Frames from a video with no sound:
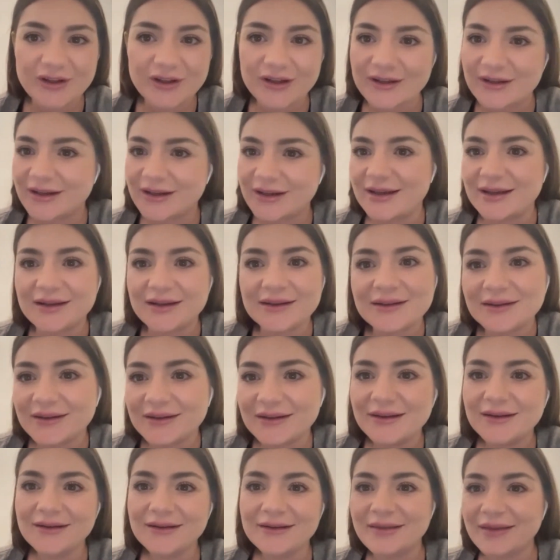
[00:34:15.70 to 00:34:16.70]
launching
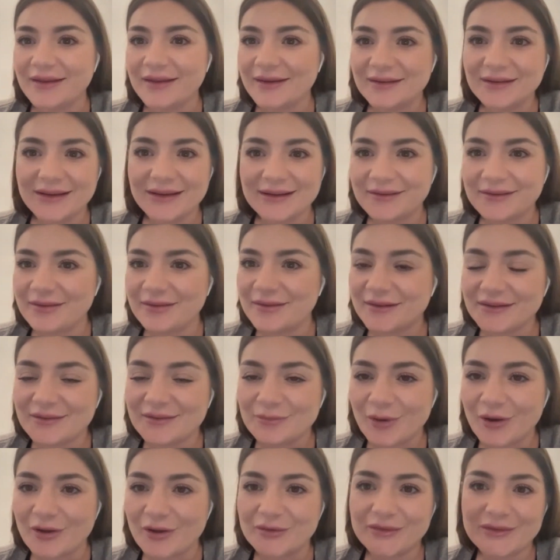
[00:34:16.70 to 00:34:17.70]
like this
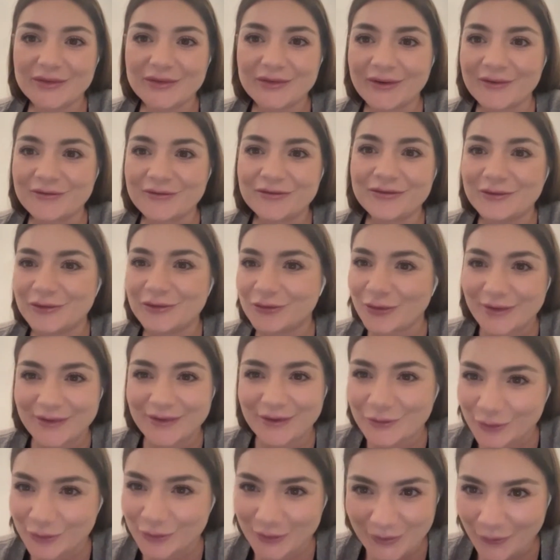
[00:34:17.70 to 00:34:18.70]
month of
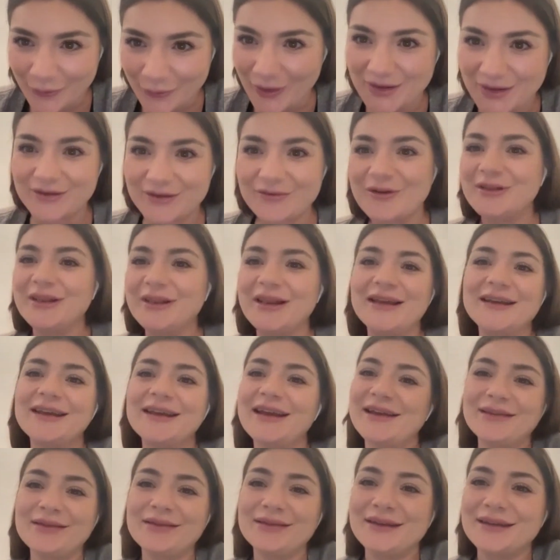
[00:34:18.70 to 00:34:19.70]
2021, even, like,
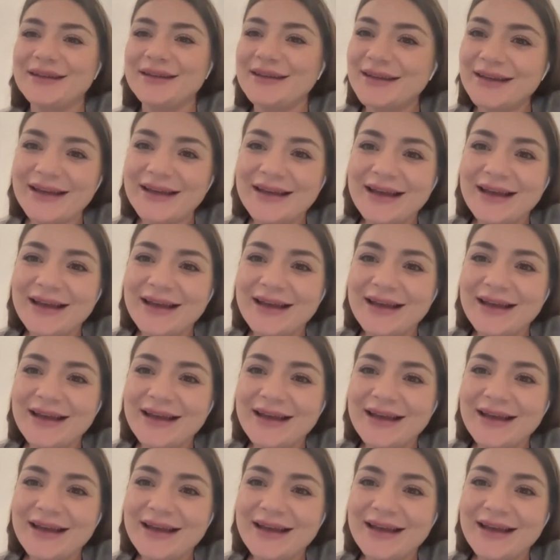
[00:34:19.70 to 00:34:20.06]
I think,